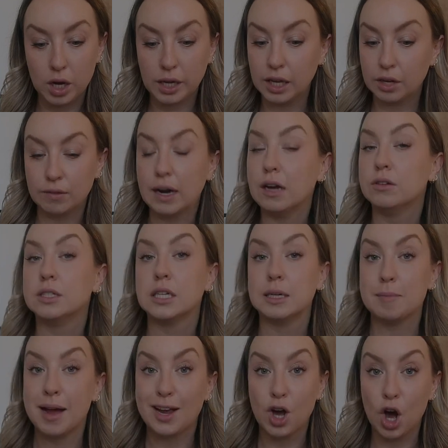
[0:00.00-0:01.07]
walking around
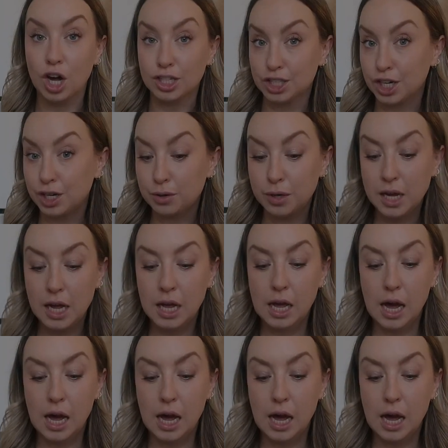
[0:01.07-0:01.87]
in my condo,